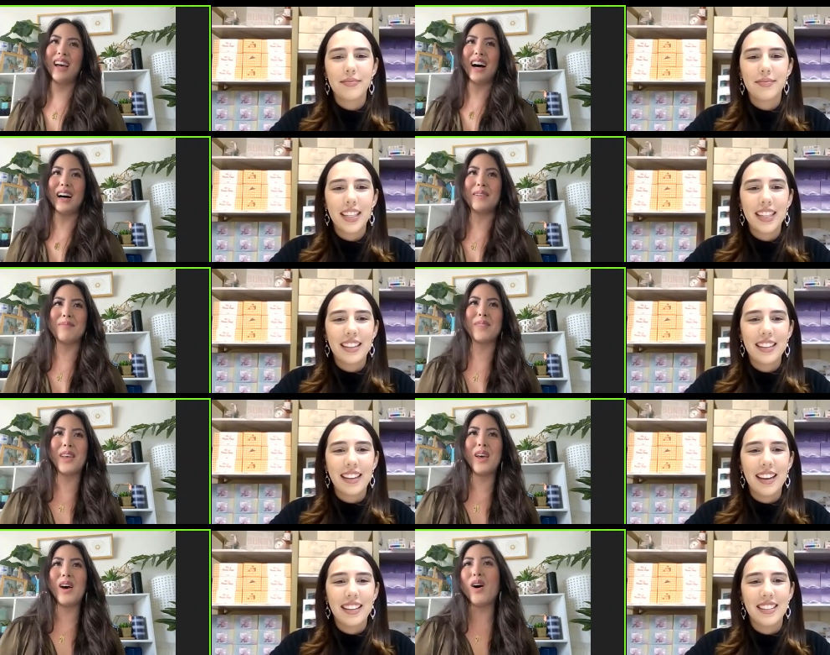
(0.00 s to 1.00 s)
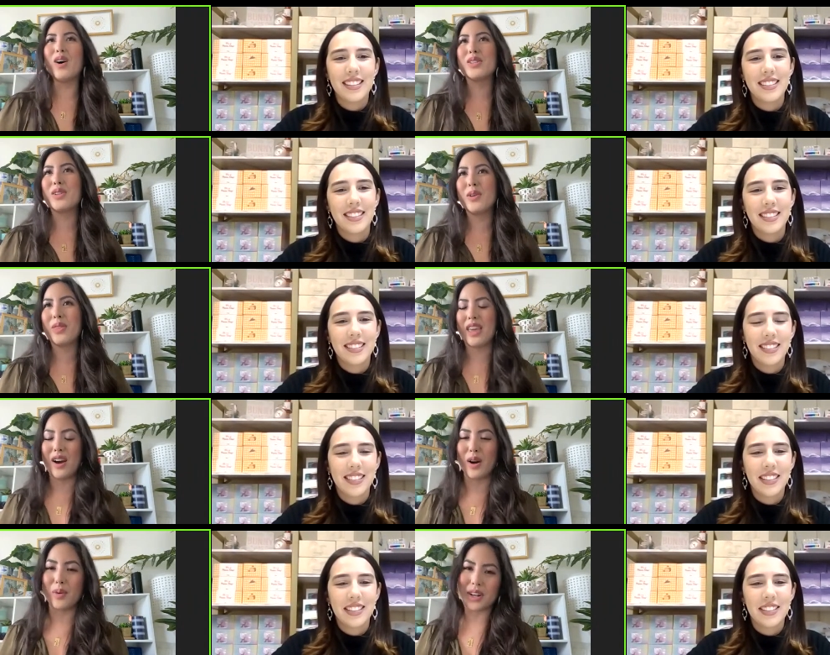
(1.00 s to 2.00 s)
Speaker 1: Um, also,
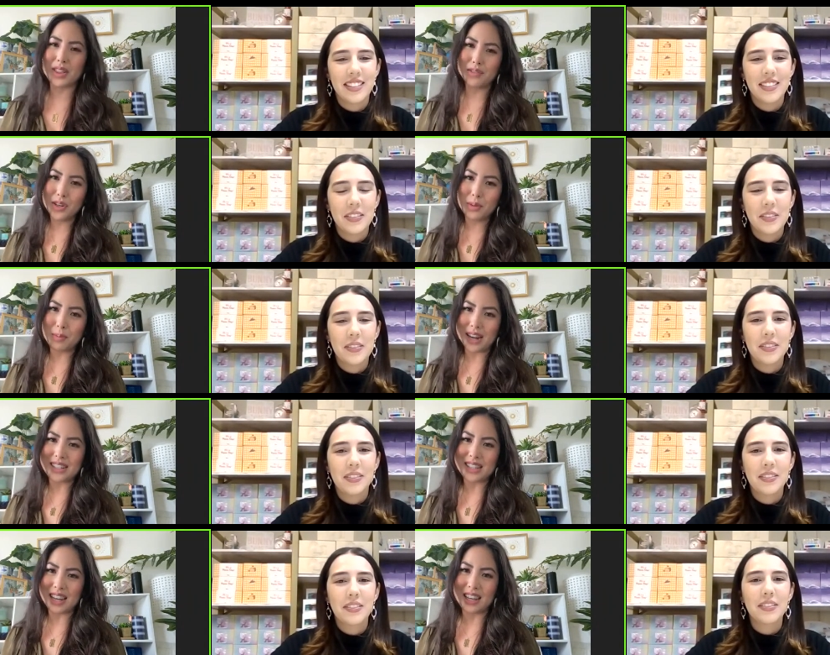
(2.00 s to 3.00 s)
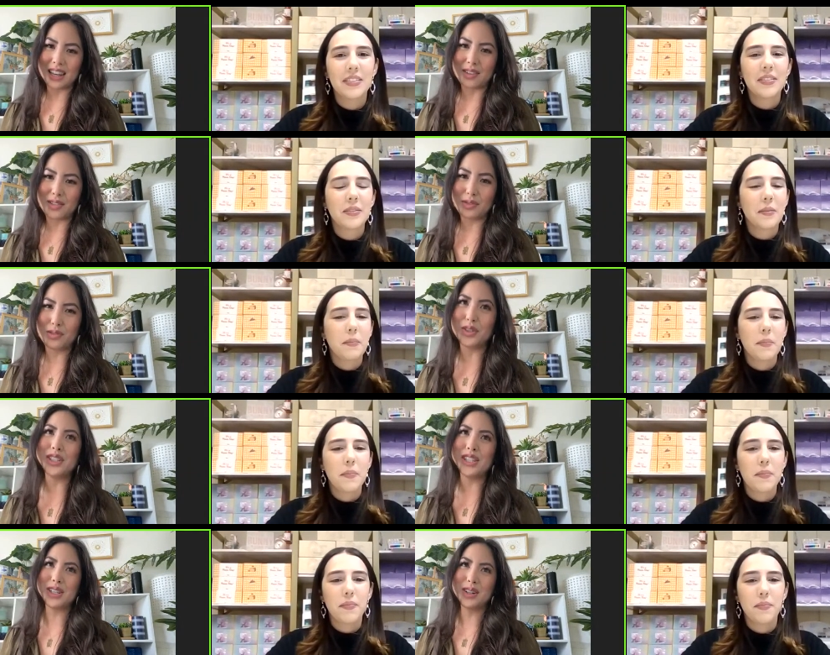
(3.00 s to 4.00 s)
they are one of the few brands that gives
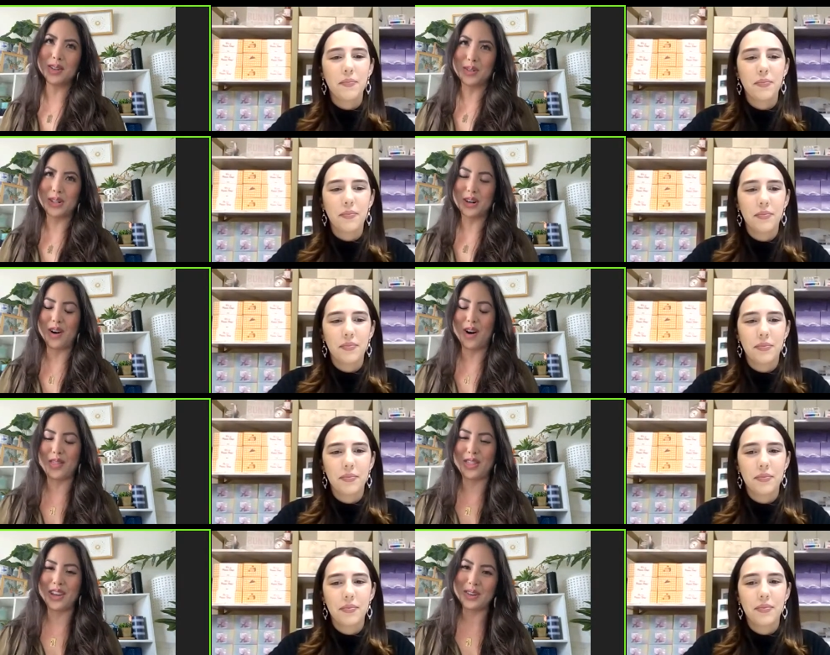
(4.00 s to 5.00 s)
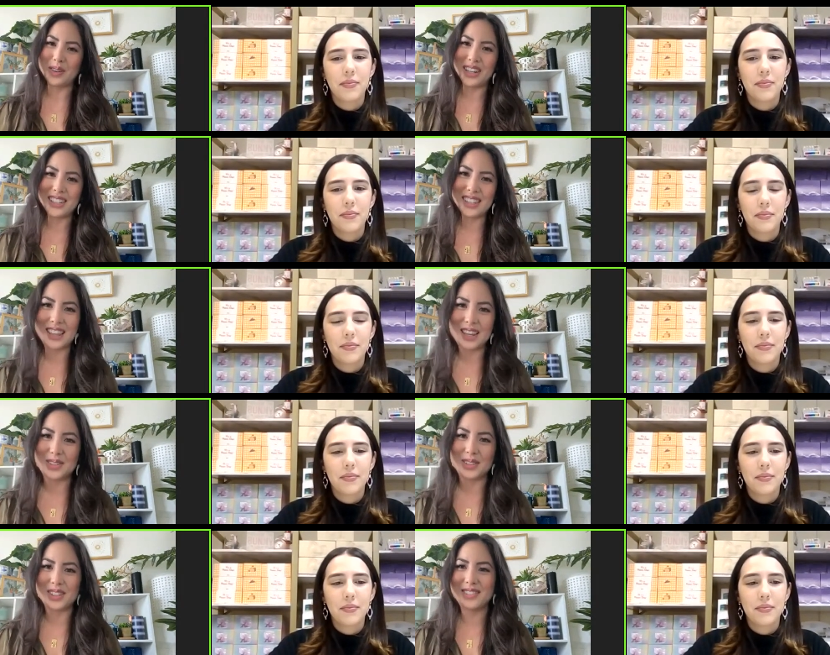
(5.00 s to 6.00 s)
full disclosure on the ingredients that they
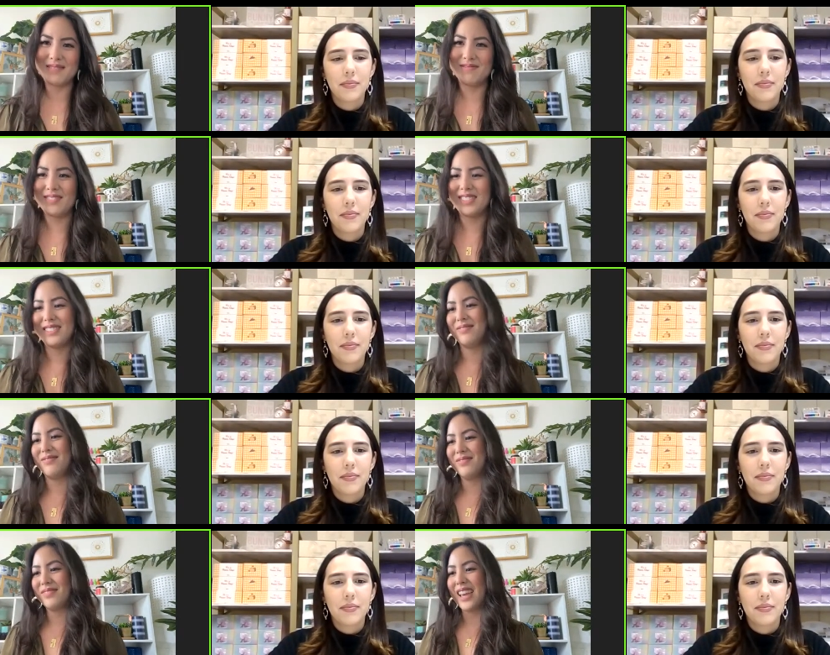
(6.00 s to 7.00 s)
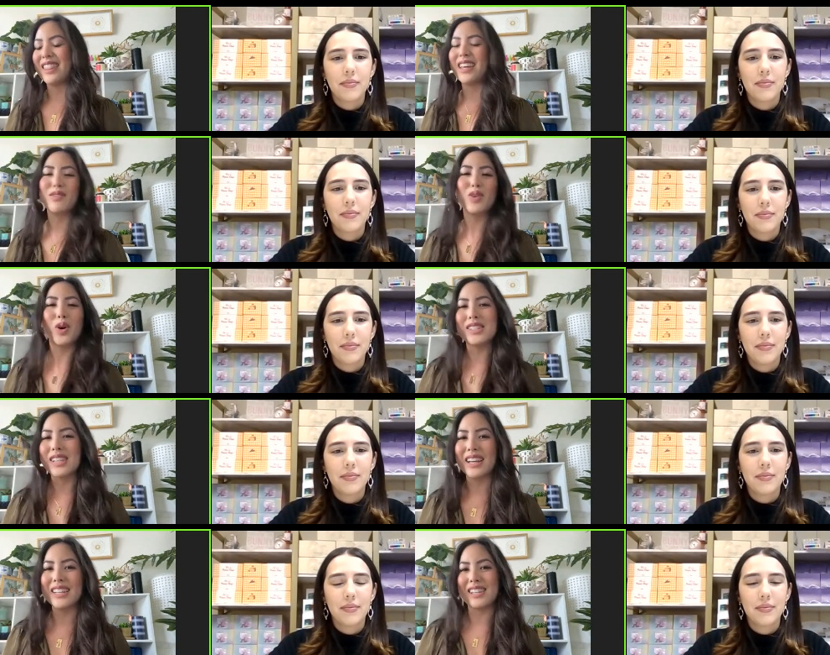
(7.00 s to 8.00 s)
use. And then, of course,
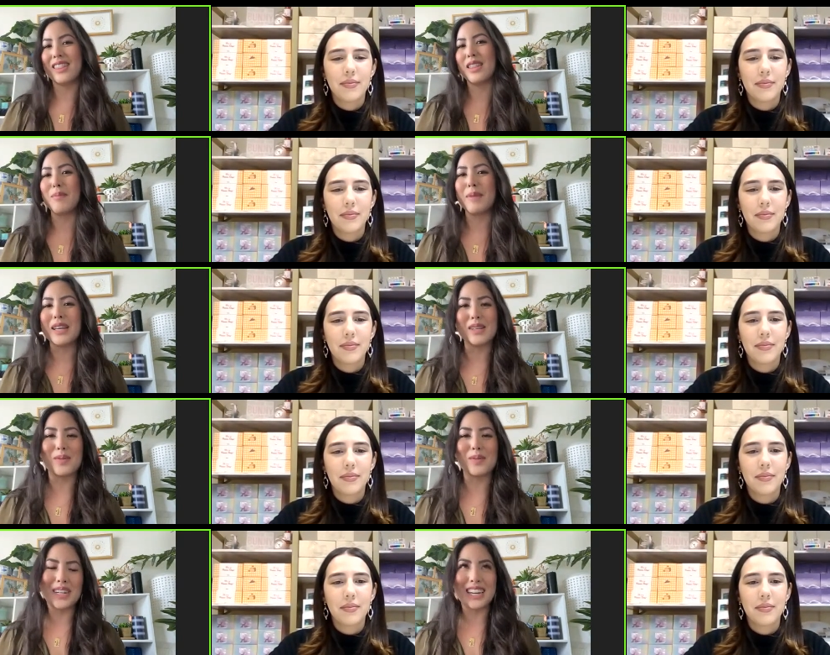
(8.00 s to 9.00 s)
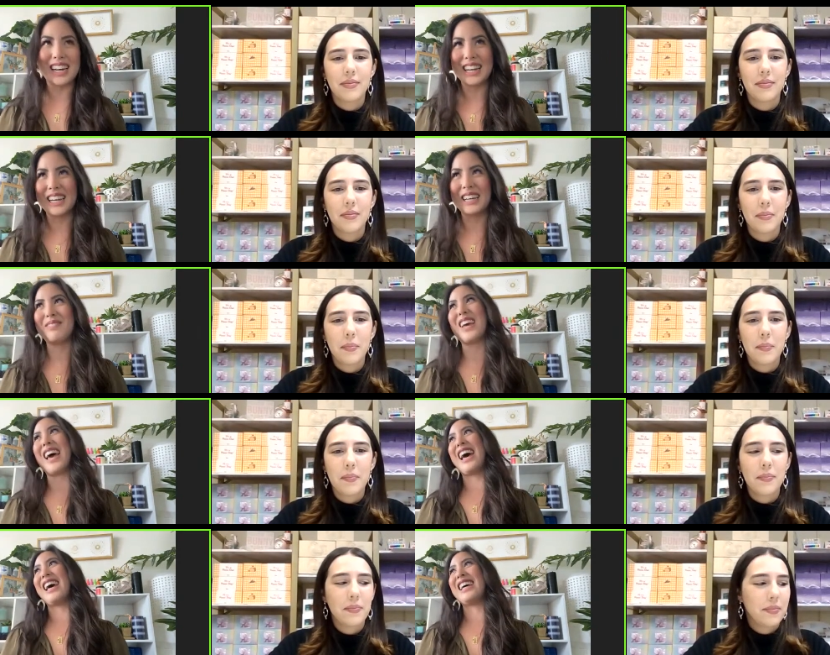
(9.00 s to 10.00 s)
like I said, the amazing wear time
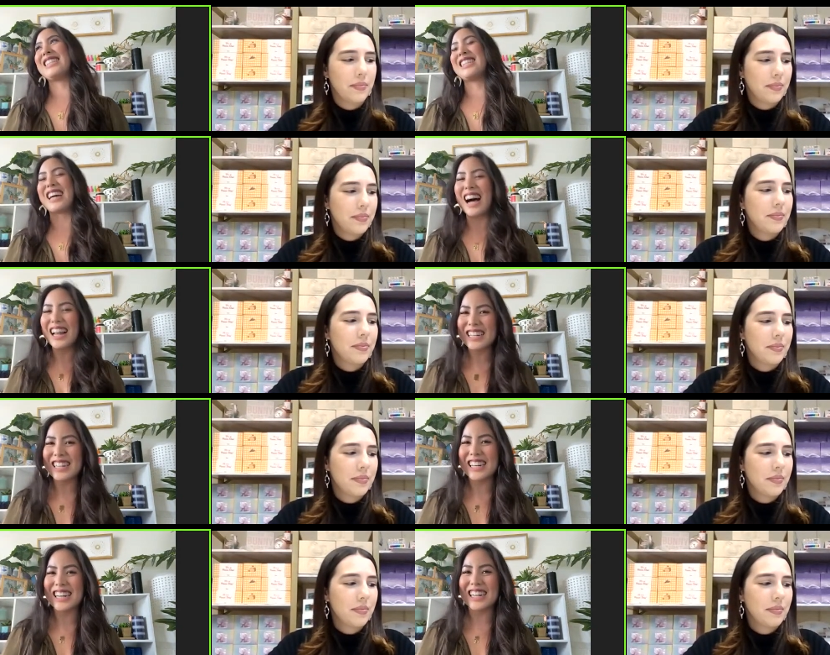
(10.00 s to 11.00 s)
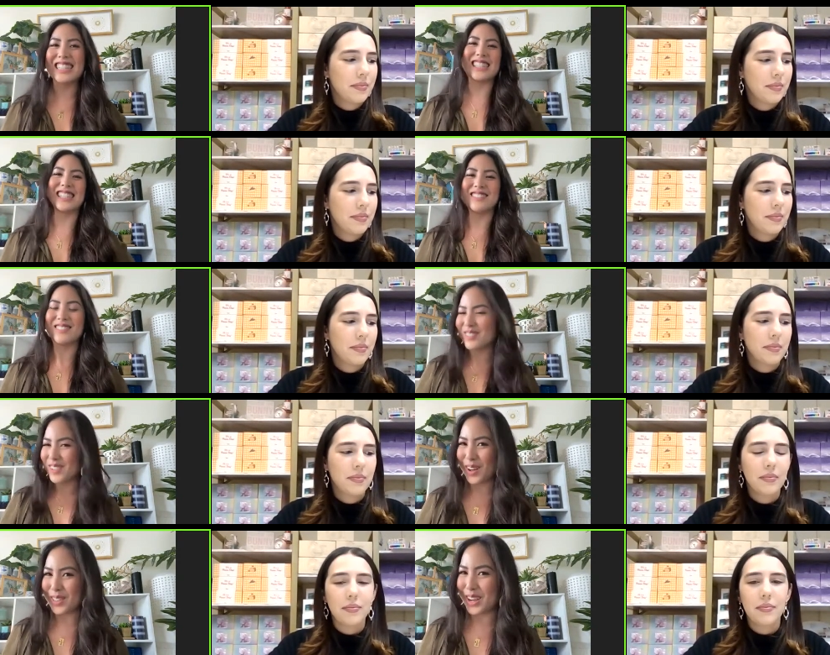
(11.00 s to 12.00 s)
and the colors and
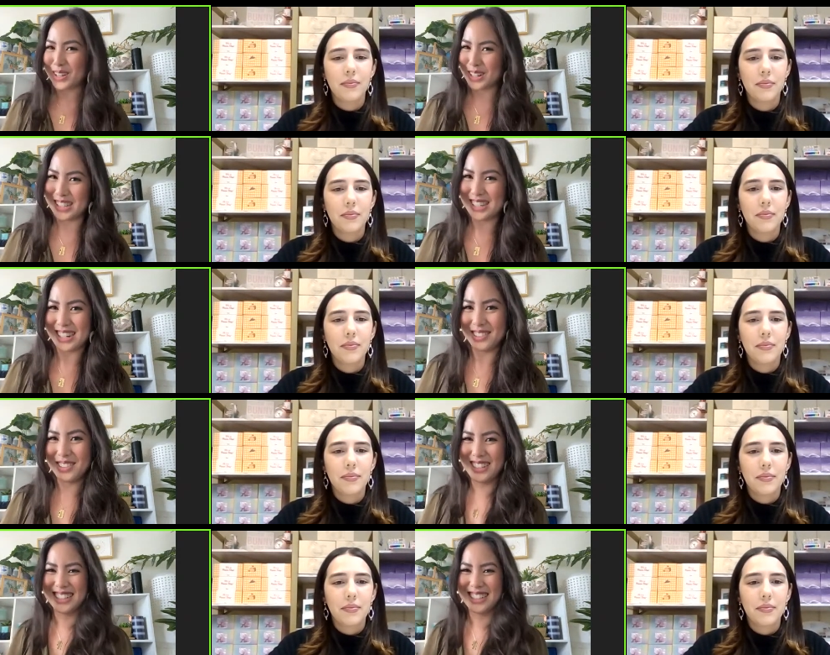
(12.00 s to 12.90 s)
all the other good stuff.